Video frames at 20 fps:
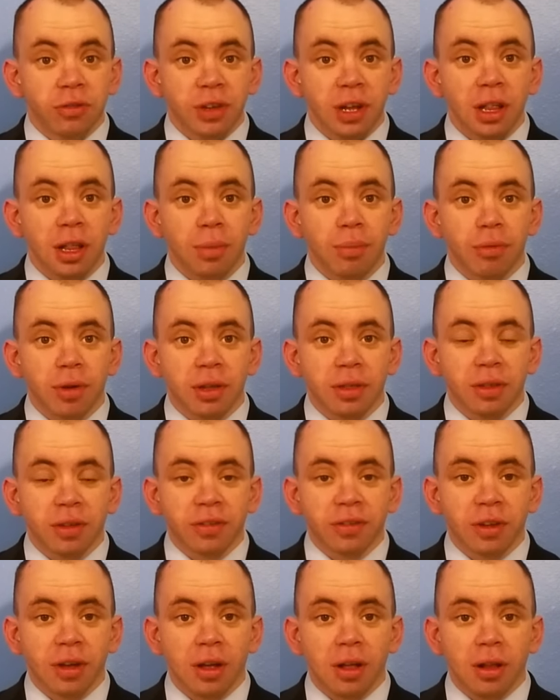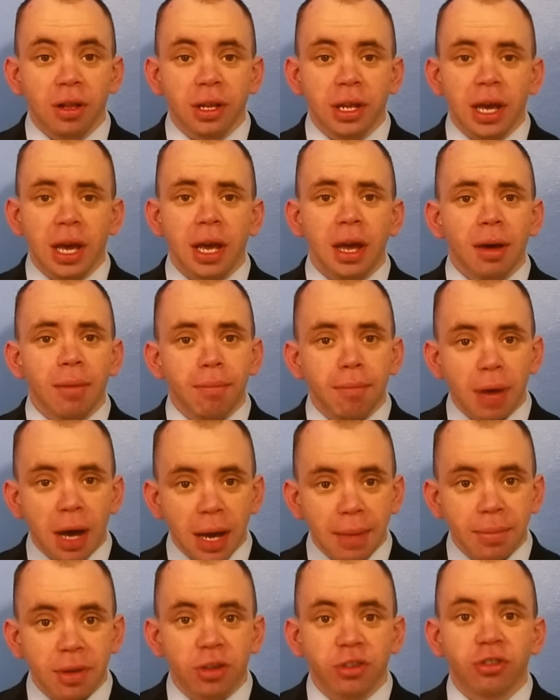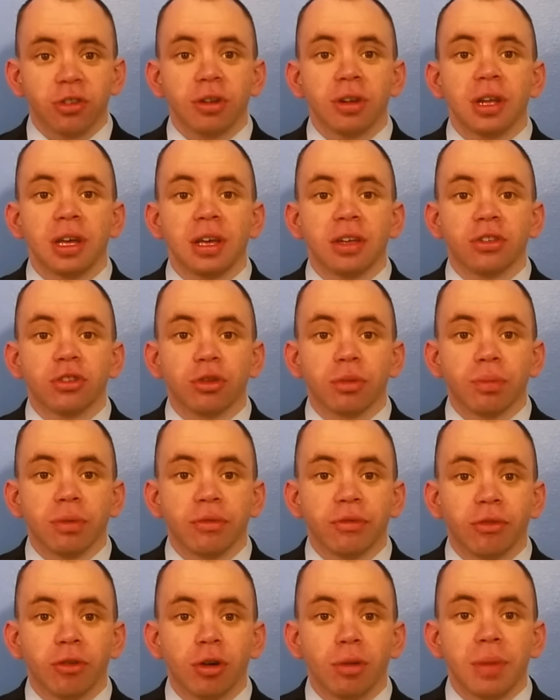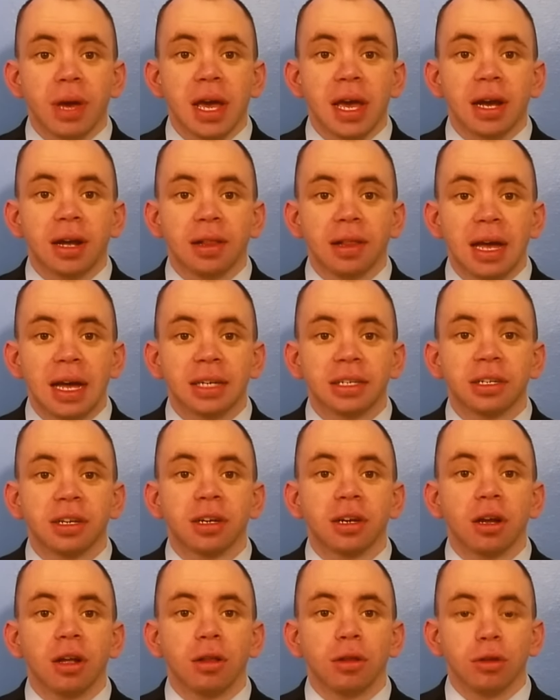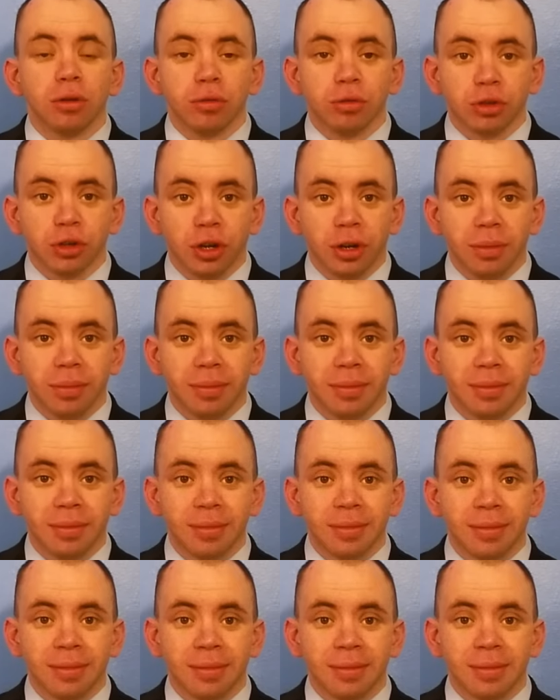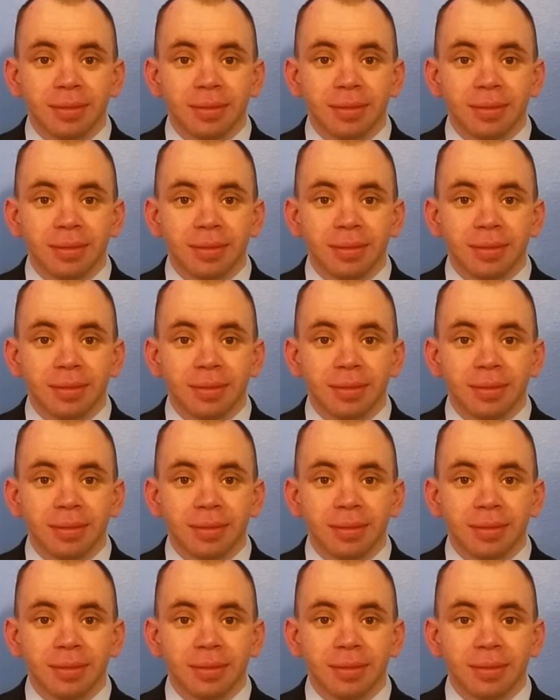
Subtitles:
To celebrate this holiday, my mission is to perform a classic illusion.